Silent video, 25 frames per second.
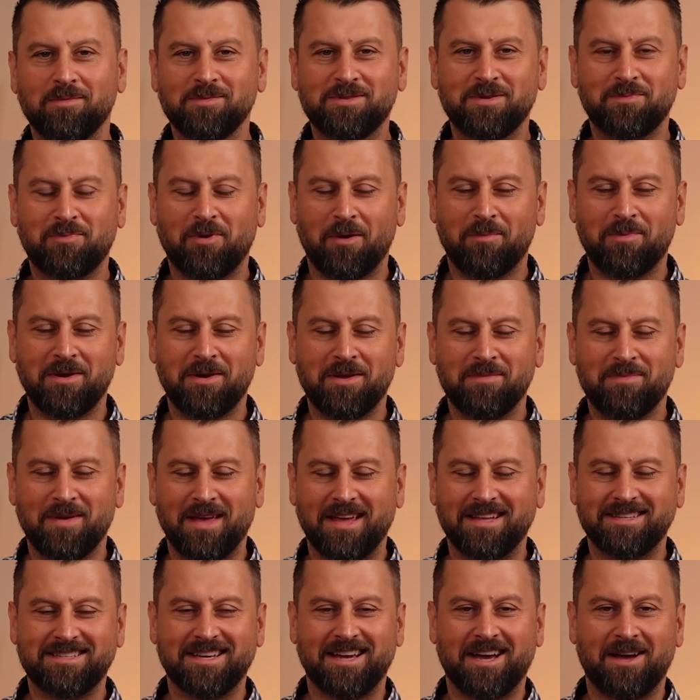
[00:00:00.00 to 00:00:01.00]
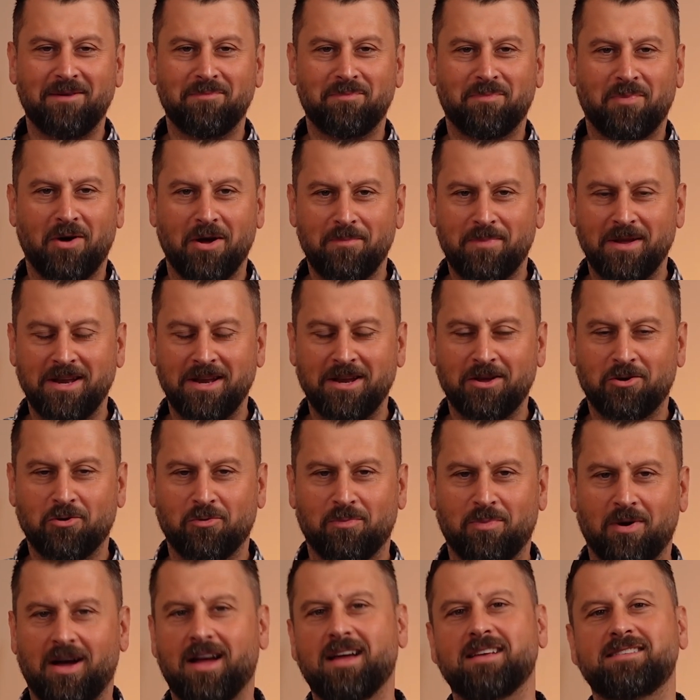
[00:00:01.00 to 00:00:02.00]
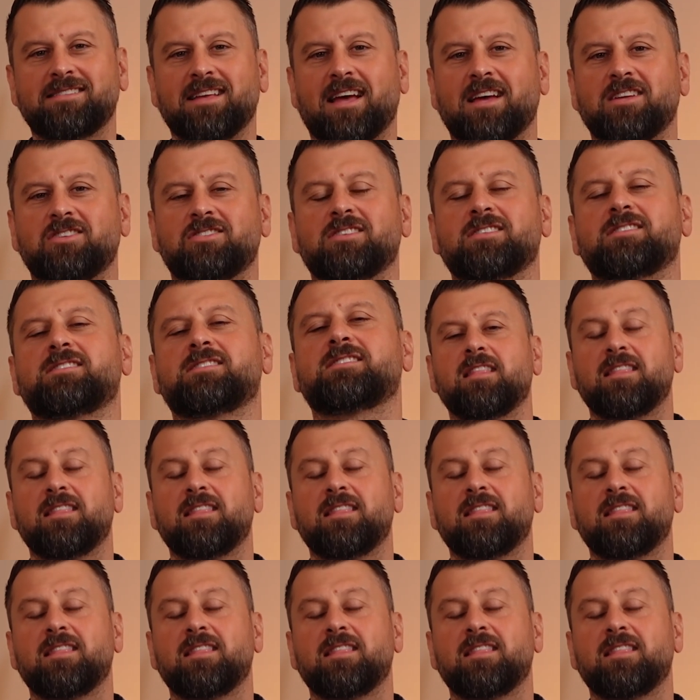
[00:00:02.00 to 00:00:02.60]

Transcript: to Property Banter by Pinnacle Buyers Agents.